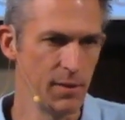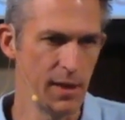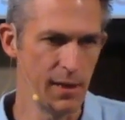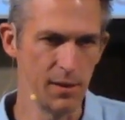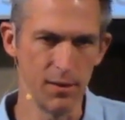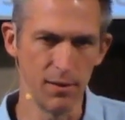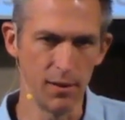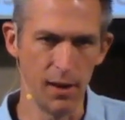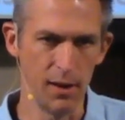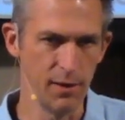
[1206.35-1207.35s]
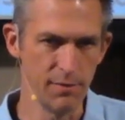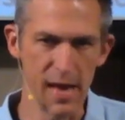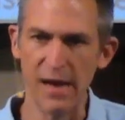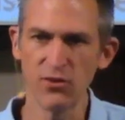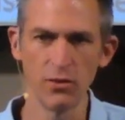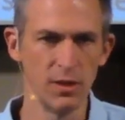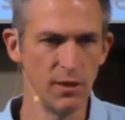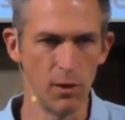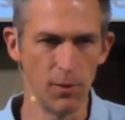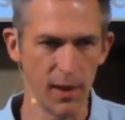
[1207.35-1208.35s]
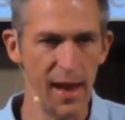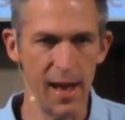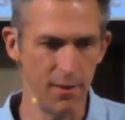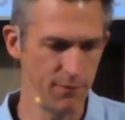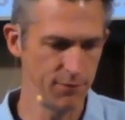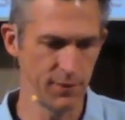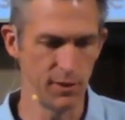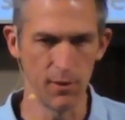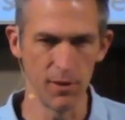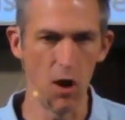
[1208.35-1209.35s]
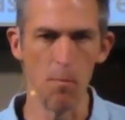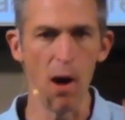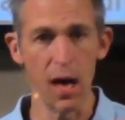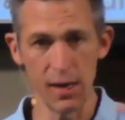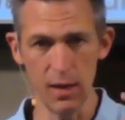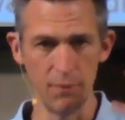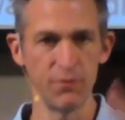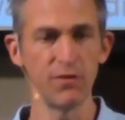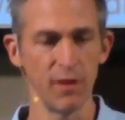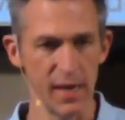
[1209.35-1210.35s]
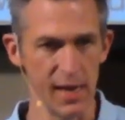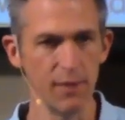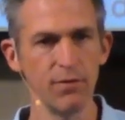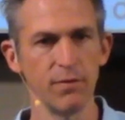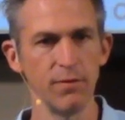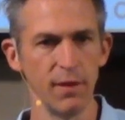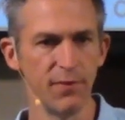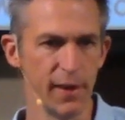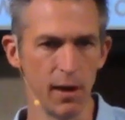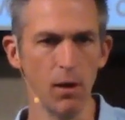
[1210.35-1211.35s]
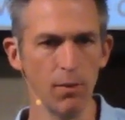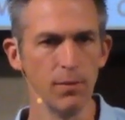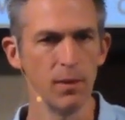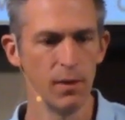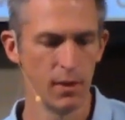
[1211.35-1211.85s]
and uh, nationally don't have, you know, an armada of slaves that they own.